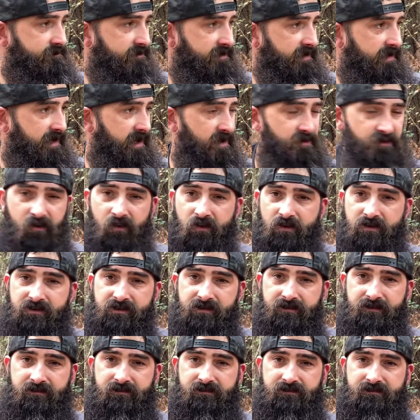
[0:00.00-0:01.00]
Get outdoors.
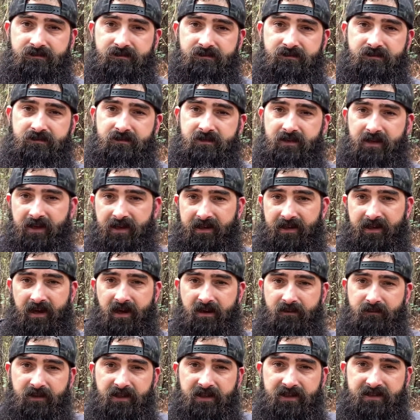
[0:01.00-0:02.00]
And
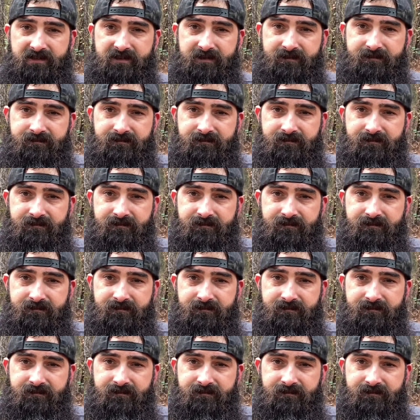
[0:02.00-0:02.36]
God bless.